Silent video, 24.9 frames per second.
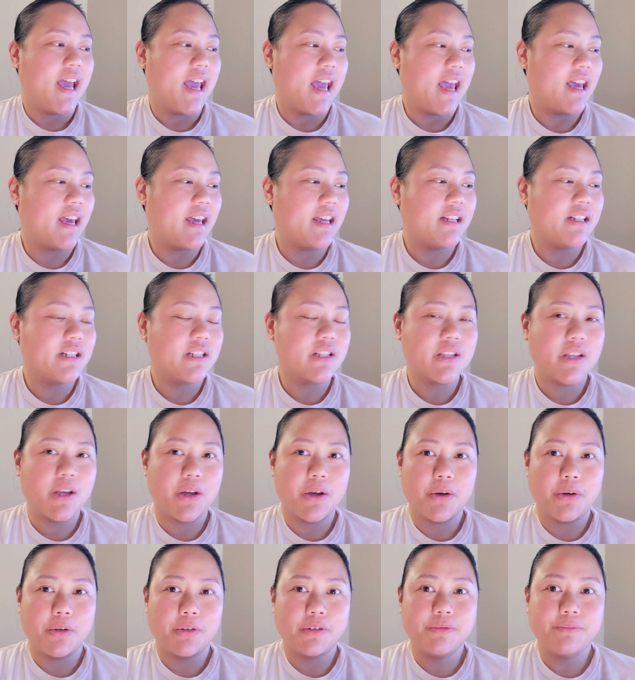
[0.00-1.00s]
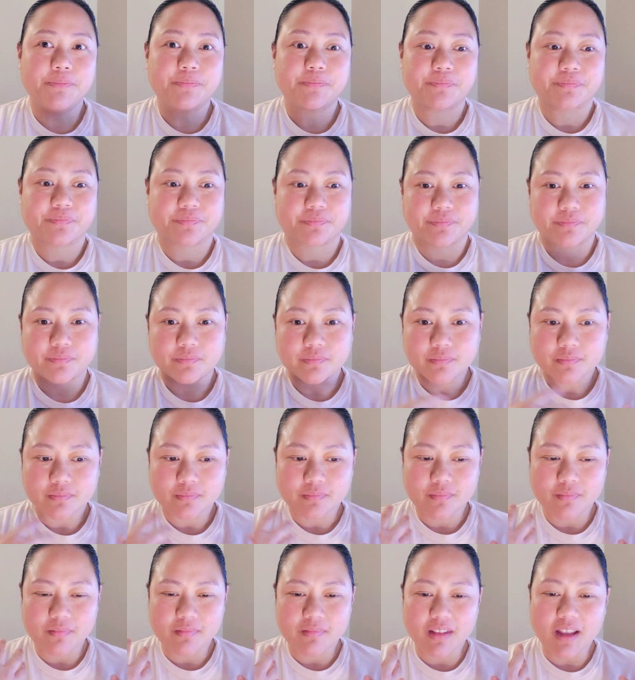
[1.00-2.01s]
And so
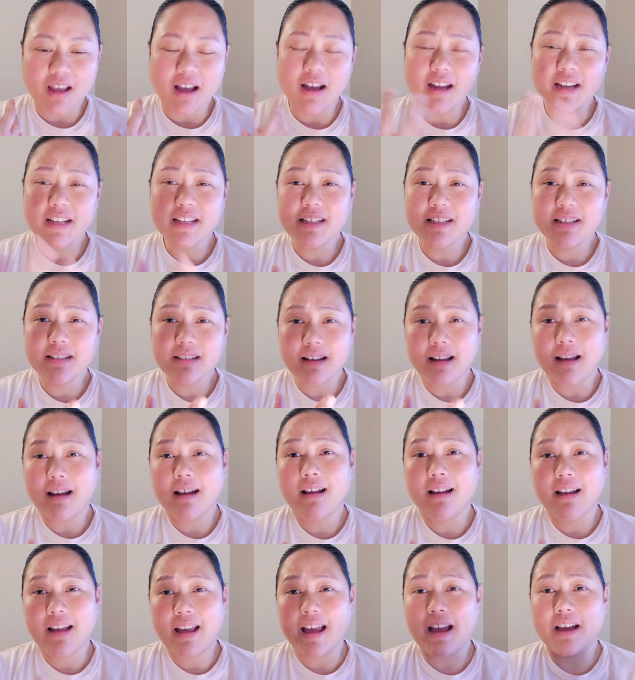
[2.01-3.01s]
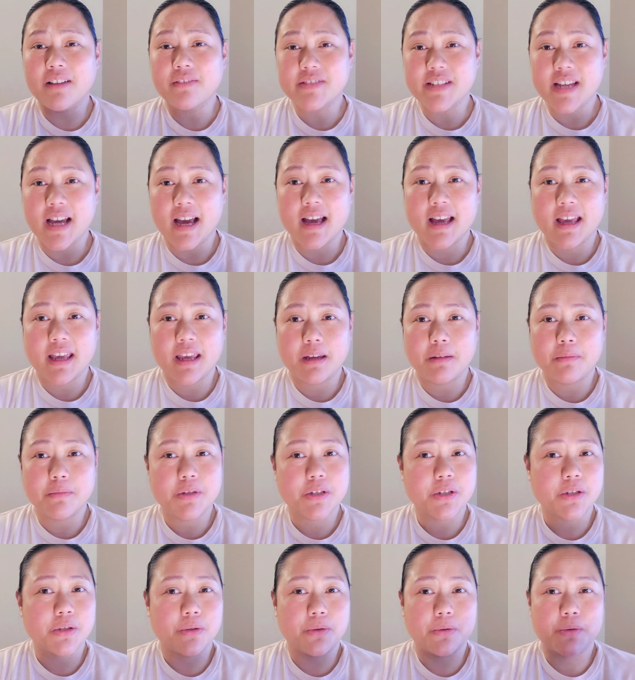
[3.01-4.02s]
I did not have time
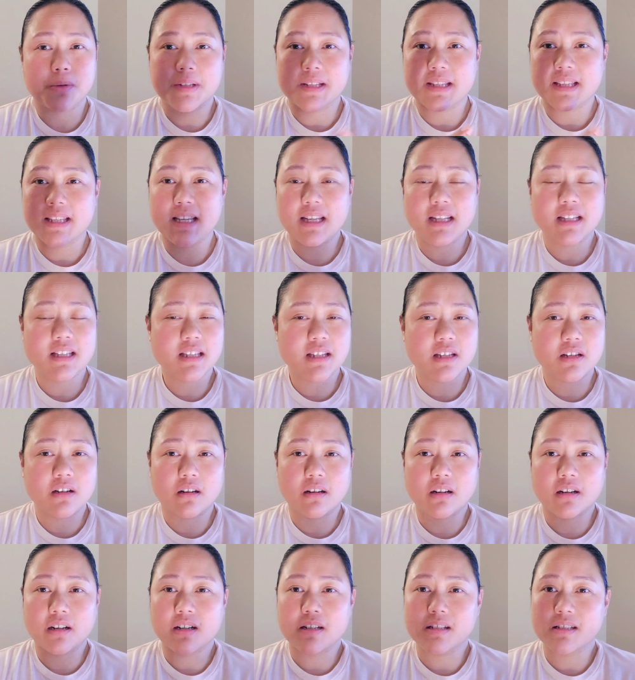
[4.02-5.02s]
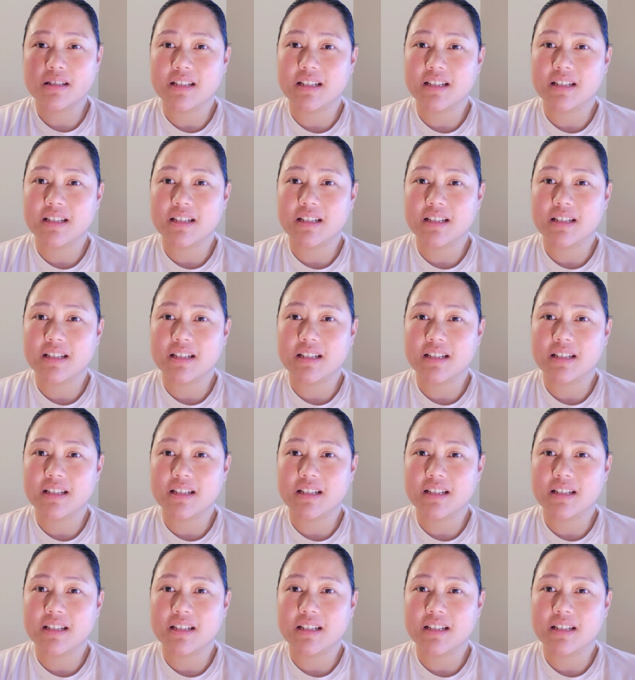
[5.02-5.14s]
to seed start,